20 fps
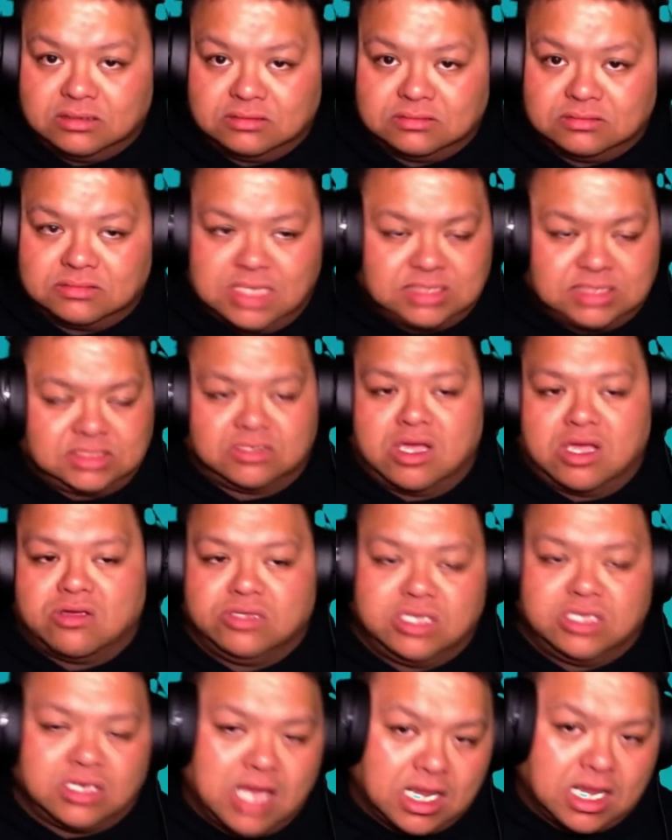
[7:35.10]
That's okay.
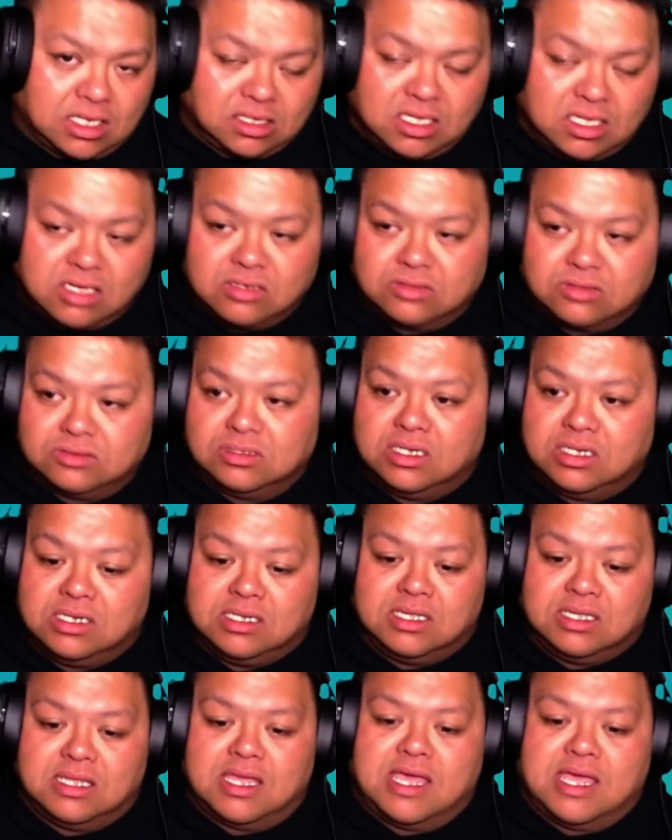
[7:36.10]
You're not alone.
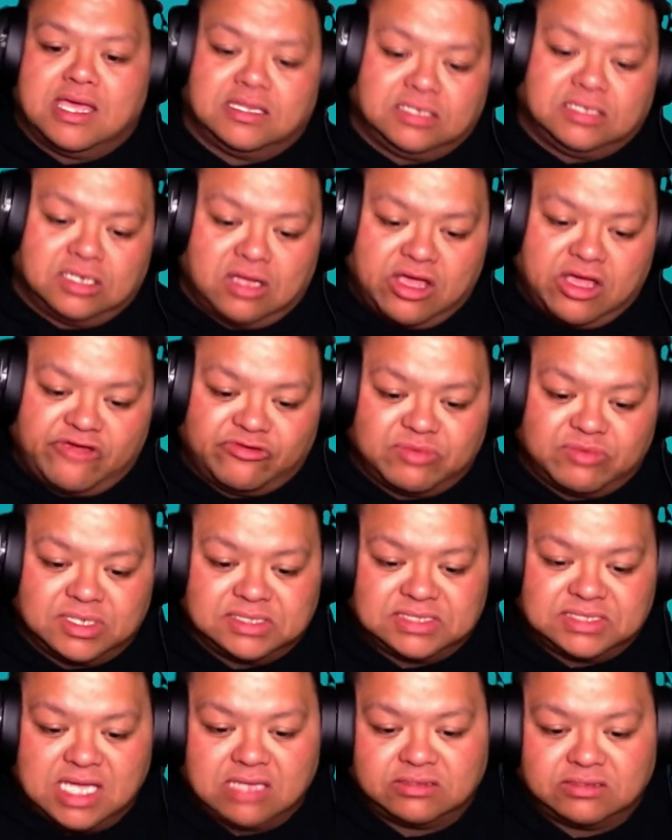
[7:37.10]
And,
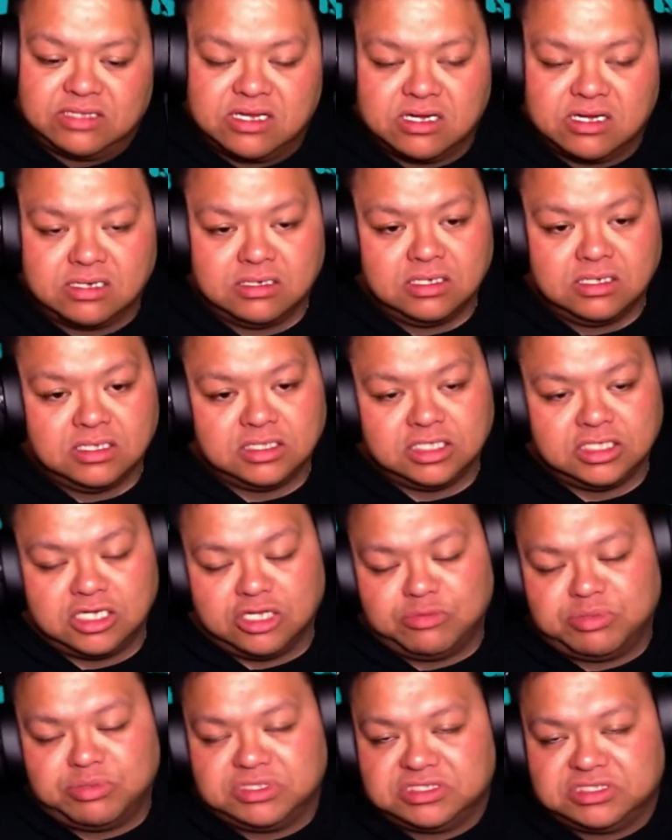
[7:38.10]
everybody's out there. You
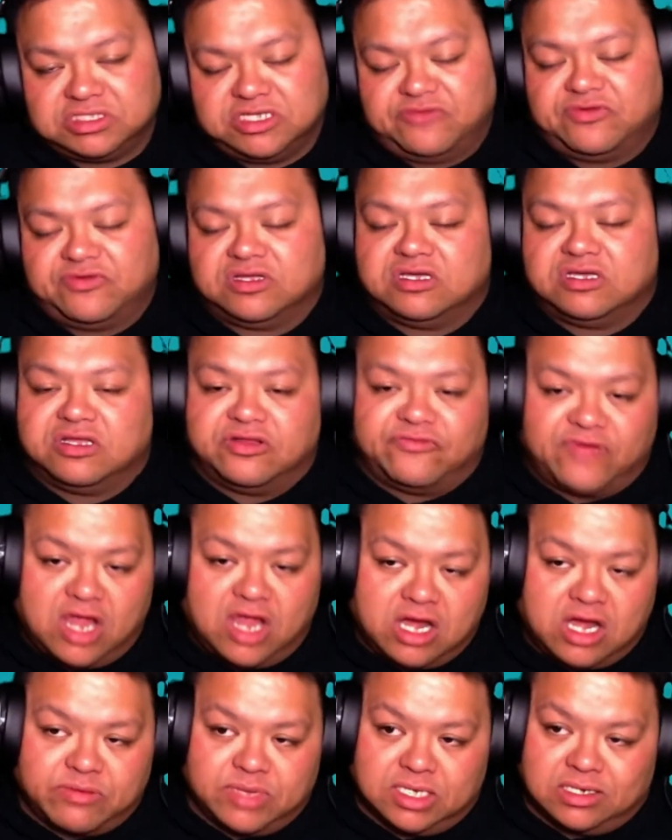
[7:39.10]
put yourself in a good
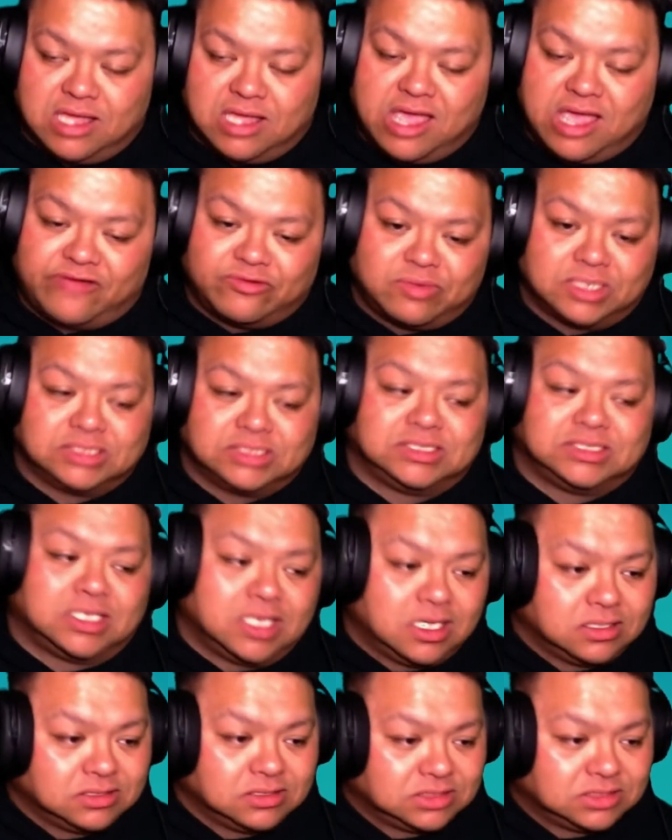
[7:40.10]
environment. Everybody's going to
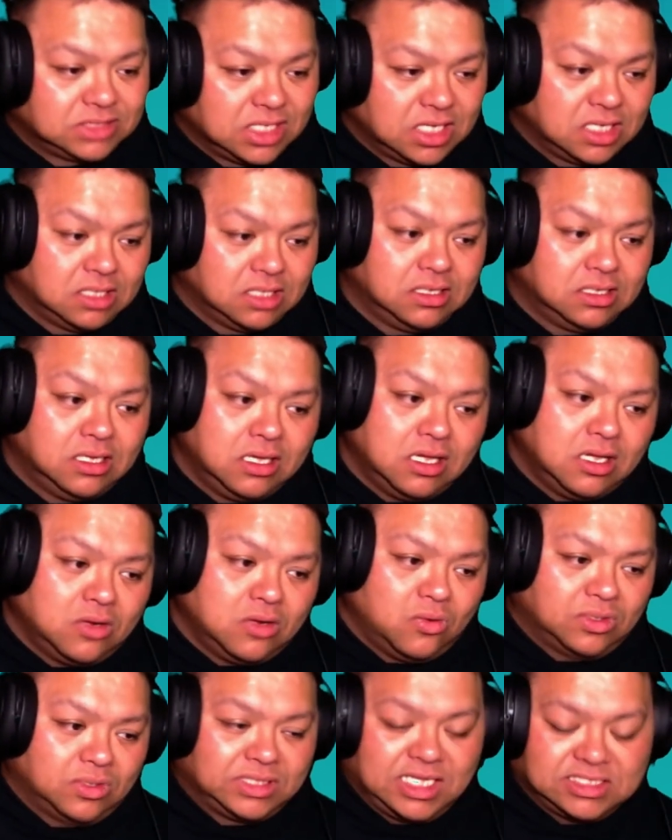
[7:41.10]
understand
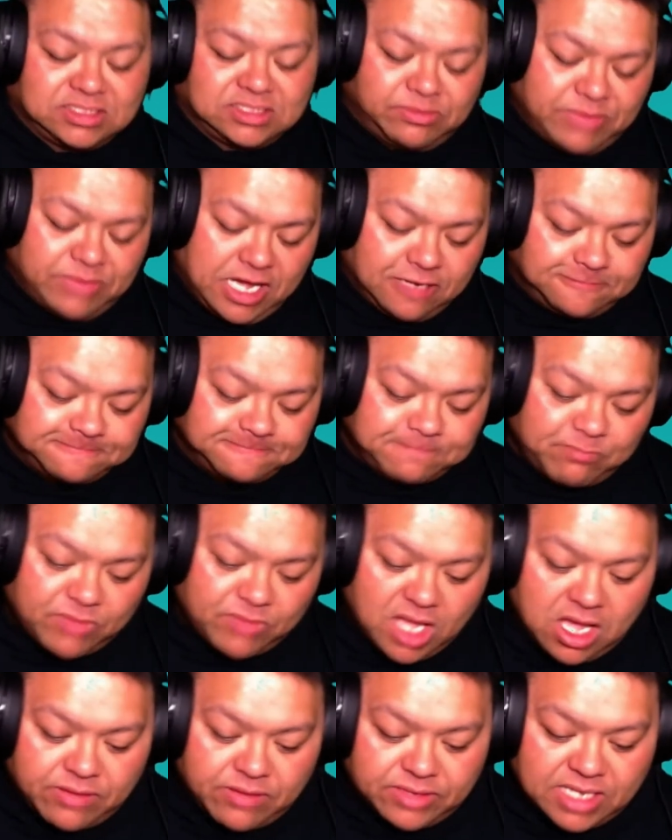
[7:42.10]
what that's about.
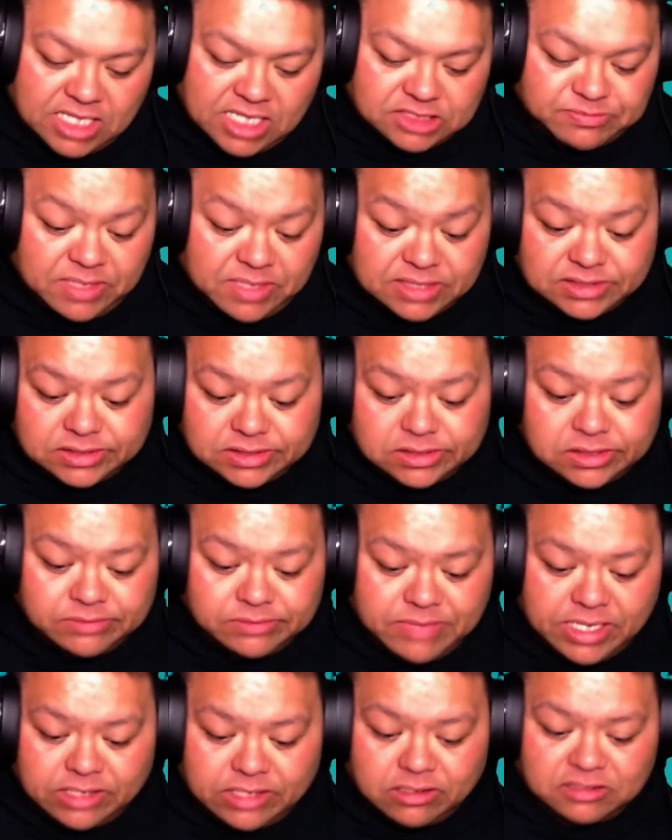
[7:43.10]
And that's basically
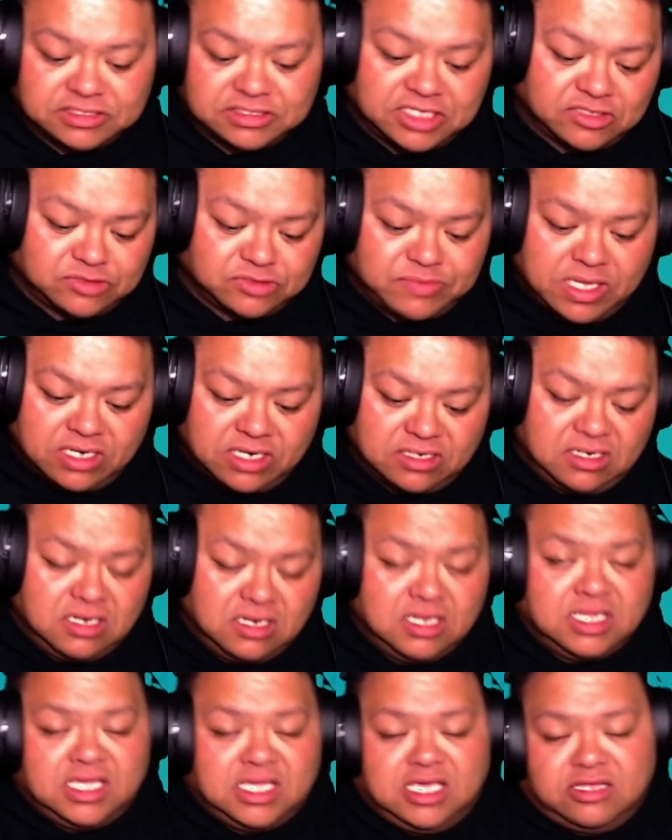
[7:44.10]
making ourselves better,
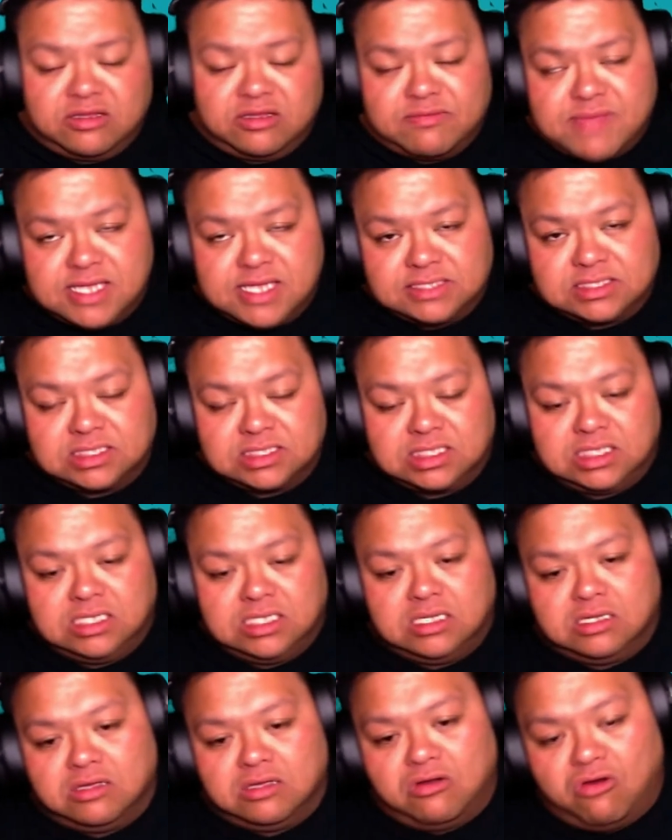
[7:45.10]
either mentally
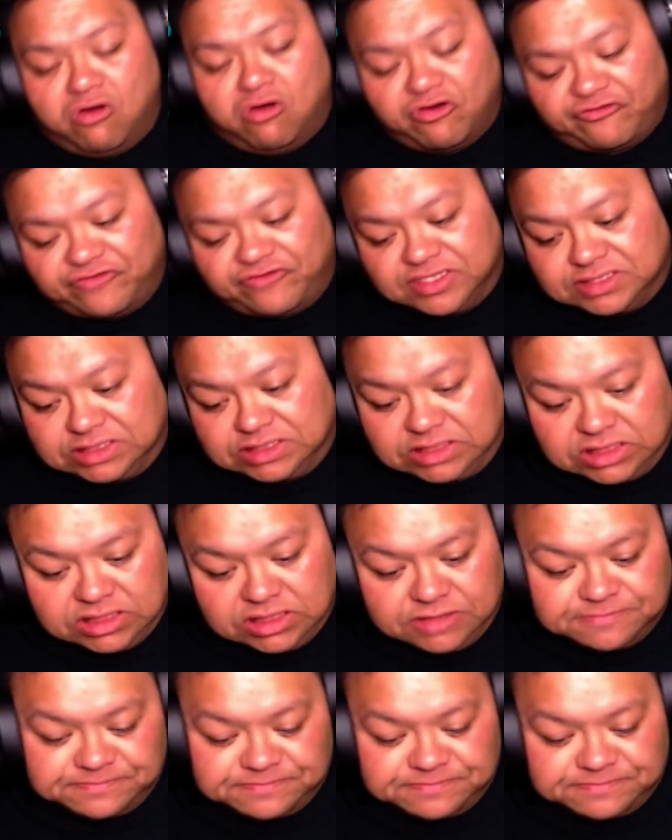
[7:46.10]
or physically.